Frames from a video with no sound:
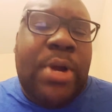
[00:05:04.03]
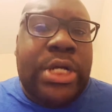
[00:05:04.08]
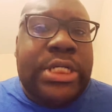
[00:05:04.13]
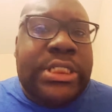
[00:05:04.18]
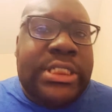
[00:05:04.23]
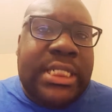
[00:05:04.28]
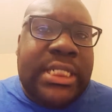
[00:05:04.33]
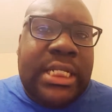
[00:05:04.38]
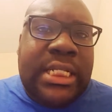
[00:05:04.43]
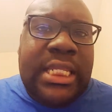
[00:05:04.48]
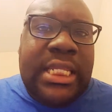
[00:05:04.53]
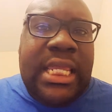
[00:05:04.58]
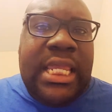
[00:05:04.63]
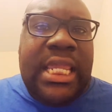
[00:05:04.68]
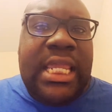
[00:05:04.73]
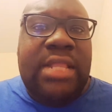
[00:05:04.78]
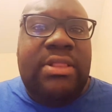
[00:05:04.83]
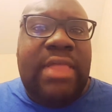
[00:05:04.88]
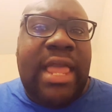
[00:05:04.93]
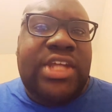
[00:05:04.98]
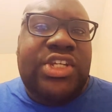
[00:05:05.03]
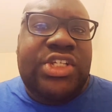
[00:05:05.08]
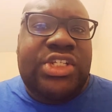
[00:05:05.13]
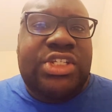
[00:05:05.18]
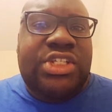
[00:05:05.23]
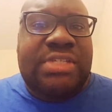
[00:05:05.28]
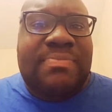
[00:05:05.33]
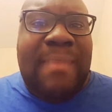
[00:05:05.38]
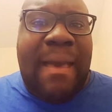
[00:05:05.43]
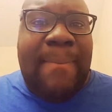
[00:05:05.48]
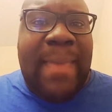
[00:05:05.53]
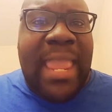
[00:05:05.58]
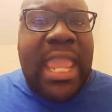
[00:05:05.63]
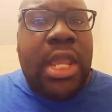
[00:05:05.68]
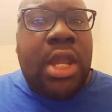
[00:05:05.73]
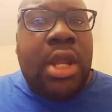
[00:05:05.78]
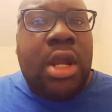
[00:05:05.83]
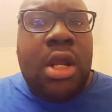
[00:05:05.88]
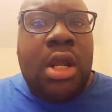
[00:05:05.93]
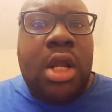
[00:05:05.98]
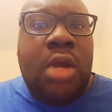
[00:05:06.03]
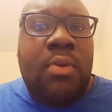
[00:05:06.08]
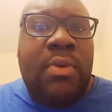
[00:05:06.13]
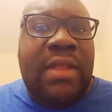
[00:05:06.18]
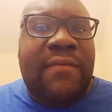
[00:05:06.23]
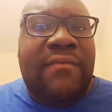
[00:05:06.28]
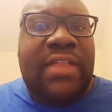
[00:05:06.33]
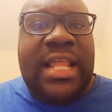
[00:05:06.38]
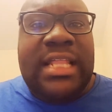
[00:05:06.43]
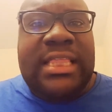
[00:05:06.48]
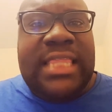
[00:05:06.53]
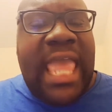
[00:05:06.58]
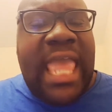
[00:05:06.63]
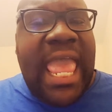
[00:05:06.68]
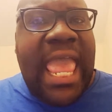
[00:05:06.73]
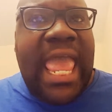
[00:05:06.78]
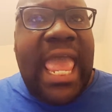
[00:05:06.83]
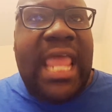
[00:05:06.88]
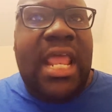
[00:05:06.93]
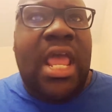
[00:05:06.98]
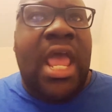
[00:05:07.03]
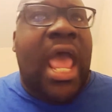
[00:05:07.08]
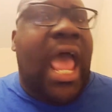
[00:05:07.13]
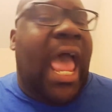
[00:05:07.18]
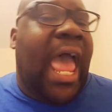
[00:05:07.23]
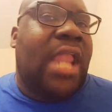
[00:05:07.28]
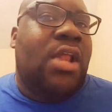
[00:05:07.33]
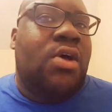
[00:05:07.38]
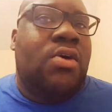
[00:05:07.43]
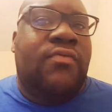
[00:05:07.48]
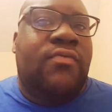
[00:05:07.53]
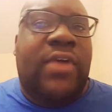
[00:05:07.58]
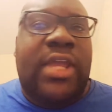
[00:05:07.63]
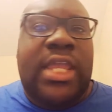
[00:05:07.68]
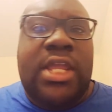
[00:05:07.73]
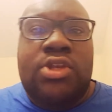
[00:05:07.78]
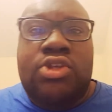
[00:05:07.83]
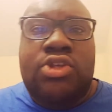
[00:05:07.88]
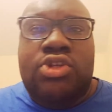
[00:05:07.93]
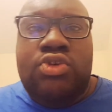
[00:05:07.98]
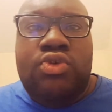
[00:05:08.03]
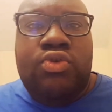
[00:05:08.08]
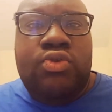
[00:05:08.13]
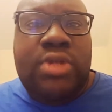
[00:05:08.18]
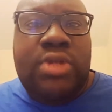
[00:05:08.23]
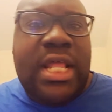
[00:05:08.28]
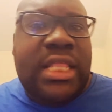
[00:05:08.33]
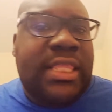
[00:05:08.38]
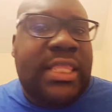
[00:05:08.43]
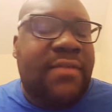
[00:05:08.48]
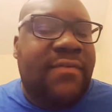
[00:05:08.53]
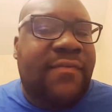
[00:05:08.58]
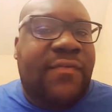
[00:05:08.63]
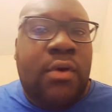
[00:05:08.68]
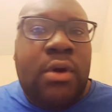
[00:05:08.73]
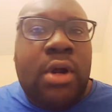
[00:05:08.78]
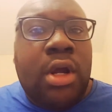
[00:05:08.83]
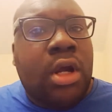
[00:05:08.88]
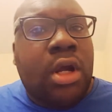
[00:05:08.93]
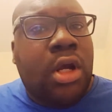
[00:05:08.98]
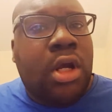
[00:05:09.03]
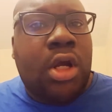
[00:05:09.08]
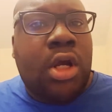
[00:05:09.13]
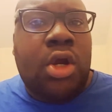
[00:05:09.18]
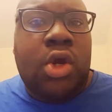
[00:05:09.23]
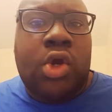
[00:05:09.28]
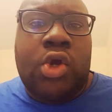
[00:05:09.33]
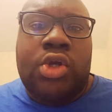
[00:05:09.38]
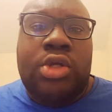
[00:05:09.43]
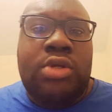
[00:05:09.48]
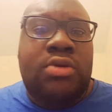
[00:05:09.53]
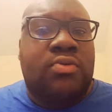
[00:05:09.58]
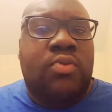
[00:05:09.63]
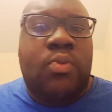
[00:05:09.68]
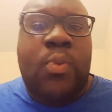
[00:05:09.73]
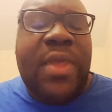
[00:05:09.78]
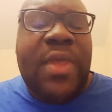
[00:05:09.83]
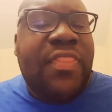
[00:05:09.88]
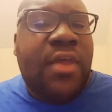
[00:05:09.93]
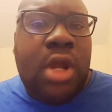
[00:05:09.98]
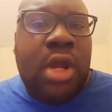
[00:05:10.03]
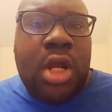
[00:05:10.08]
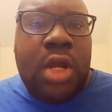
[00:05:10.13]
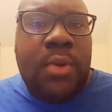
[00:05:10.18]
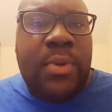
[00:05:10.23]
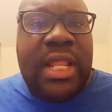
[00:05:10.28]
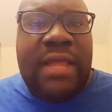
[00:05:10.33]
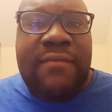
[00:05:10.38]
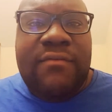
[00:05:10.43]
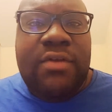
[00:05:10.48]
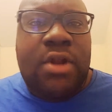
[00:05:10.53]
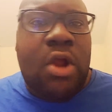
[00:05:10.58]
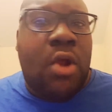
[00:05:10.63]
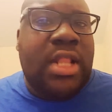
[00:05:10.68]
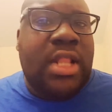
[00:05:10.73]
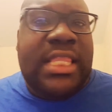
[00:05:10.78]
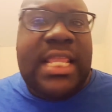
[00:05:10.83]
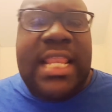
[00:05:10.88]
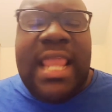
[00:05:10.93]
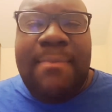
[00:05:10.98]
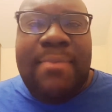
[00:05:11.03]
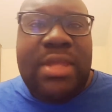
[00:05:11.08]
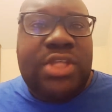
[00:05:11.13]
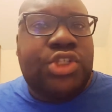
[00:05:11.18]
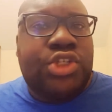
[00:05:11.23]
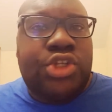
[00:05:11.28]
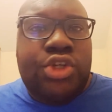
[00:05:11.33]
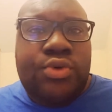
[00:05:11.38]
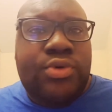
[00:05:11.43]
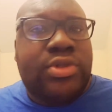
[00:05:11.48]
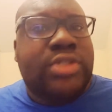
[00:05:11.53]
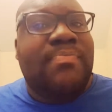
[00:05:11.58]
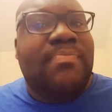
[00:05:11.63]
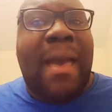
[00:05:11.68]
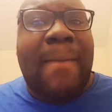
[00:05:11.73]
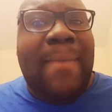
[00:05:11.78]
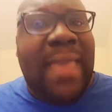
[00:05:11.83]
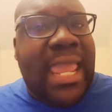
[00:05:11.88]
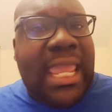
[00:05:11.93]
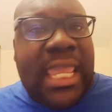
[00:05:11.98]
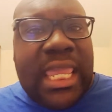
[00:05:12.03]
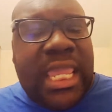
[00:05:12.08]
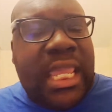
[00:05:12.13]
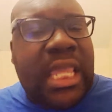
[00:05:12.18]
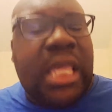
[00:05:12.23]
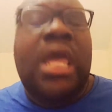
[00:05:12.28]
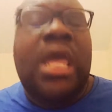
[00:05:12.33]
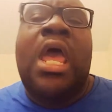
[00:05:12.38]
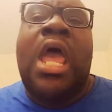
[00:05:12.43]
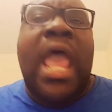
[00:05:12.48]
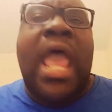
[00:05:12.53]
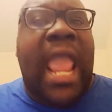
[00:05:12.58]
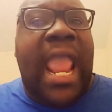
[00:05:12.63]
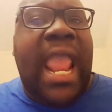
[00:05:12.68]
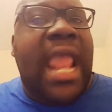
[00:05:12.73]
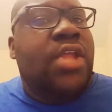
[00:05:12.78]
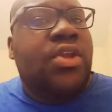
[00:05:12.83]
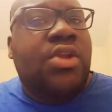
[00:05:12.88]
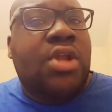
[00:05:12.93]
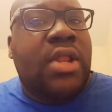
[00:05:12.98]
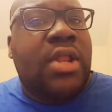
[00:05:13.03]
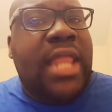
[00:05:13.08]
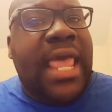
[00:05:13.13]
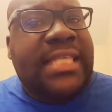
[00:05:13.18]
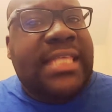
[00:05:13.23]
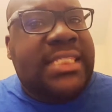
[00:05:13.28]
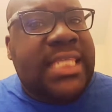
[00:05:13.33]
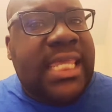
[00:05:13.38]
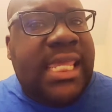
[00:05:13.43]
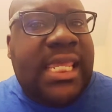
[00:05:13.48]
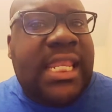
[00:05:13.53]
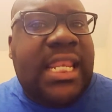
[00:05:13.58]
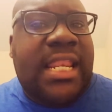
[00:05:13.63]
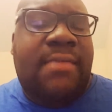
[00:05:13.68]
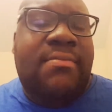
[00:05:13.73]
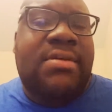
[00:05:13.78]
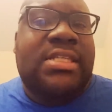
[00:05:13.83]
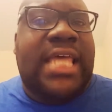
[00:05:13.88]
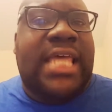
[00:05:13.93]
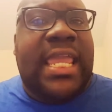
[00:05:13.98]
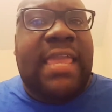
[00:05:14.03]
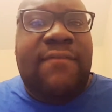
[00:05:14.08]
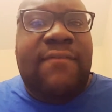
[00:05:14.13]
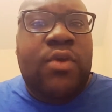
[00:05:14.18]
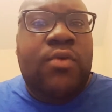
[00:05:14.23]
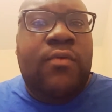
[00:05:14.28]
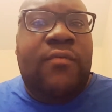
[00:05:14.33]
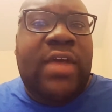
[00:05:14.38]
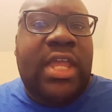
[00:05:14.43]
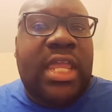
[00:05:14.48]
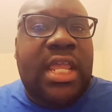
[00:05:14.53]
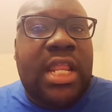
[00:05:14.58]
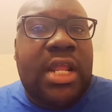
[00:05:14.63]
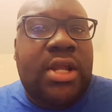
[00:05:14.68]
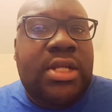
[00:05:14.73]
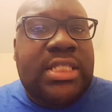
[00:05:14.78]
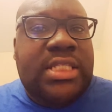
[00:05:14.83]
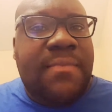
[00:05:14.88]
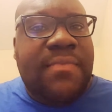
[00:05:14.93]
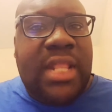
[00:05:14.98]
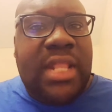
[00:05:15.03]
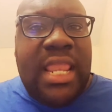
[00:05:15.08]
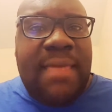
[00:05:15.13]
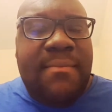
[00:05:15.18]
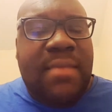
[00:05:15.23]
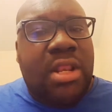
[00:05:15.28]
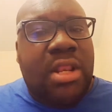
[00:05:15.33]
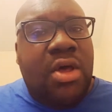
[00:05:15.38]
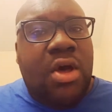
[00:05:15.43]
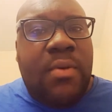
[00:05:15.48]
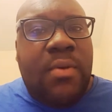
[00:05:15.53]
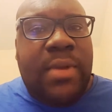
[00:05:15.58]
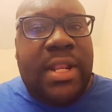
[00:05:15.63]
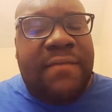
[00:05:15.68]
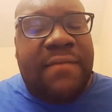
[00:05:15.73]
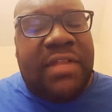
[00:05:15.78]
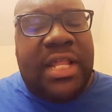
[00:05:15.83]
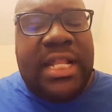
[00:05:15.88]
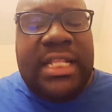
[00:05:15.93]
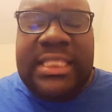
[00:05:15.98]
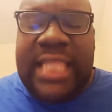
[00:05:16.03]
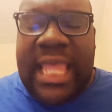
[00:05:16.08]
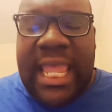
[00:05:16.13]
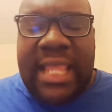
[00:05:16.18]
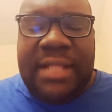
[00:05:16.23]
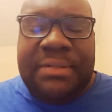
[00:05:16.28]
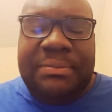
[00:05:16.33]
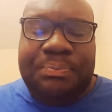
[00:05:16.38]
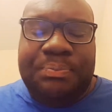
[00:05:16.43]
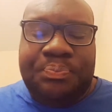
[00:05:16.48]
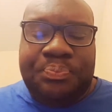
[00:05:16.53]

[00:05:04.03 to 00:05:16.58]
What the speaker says: personally. Like, she's just my banker, whatever like that. I don't fucking do nothing for her or with her or whatever. The only thing that bitch do is my banking, and you know, that's it. And he was like, if you fucking hear something, let me know, whatever like that.